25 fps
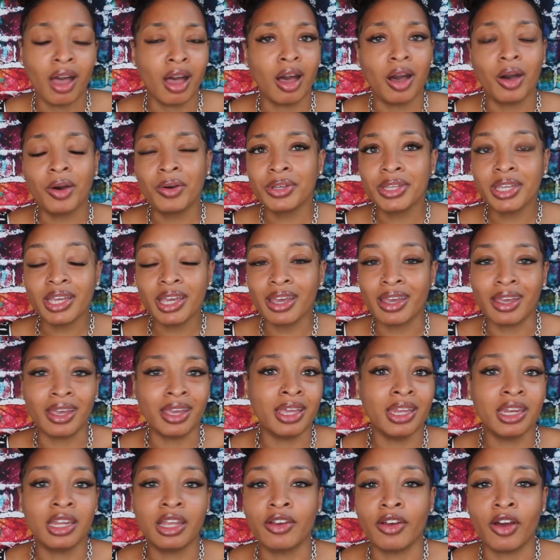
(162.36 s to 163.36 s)
Oh yeah,
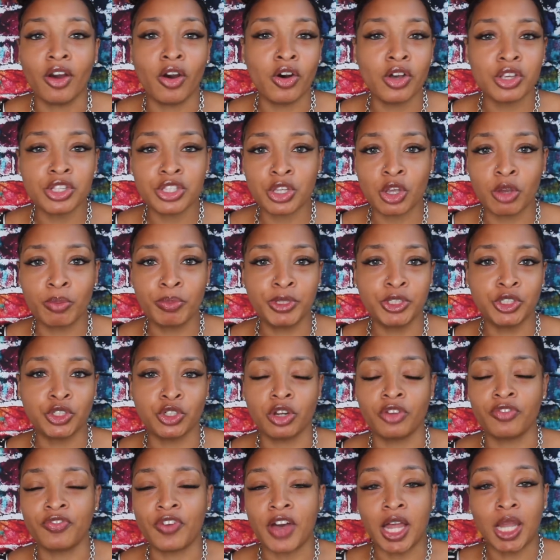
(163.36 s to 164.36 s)
and also be sure
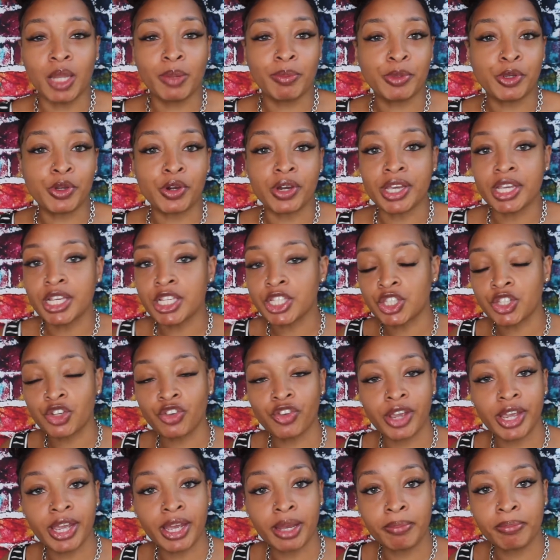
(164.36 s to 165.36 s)
to follow me on
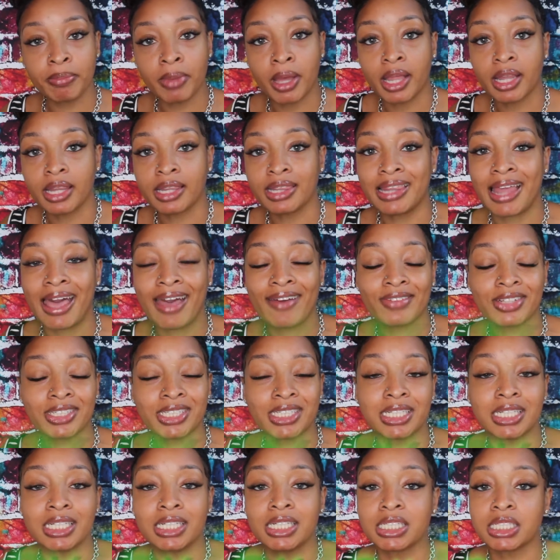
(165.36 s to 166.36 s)
Instagram,
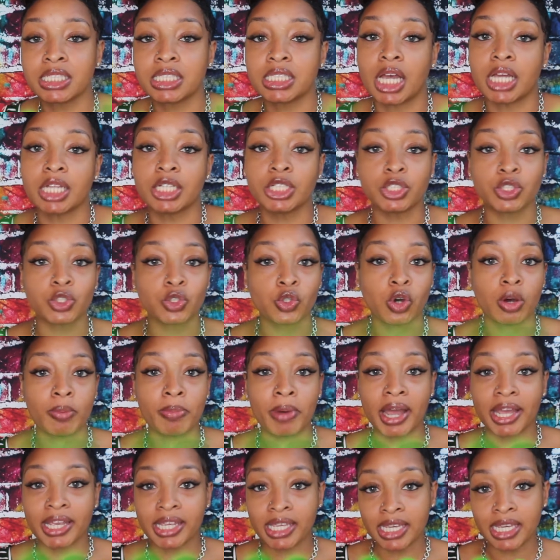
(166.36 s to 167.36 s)

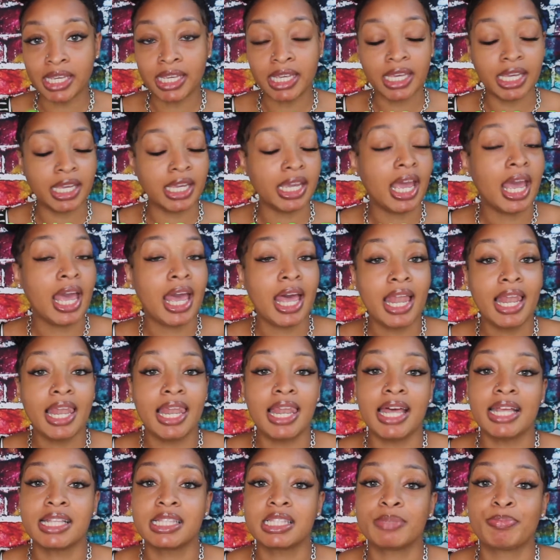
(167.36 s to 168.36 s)
lavishlooks_by Kiki.
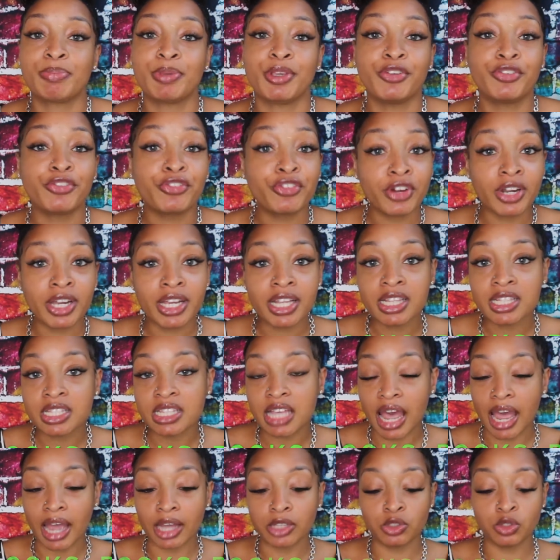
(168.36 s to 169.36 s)
Let's be friends.
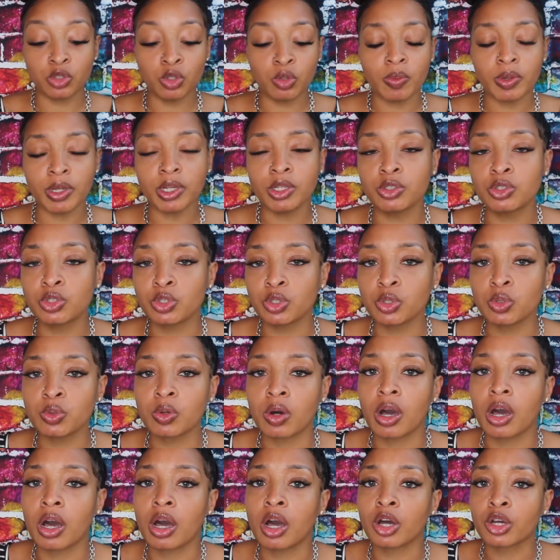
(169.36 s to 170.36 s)
I do want to do
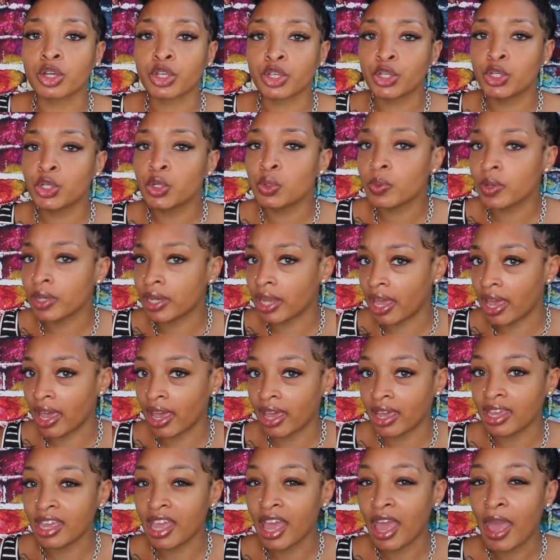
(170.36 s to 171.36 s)
a
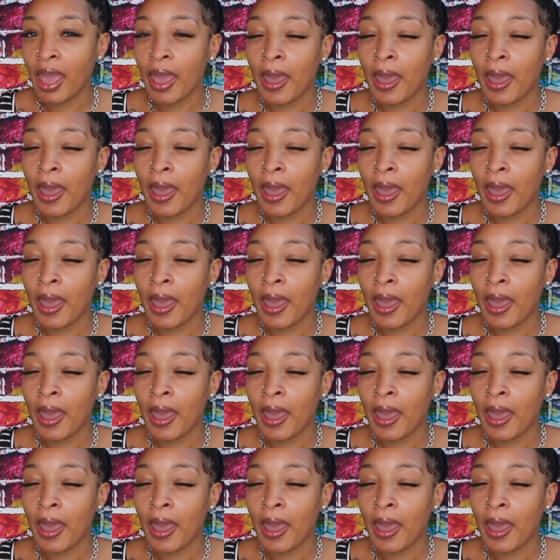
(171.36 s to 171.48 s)
Q&A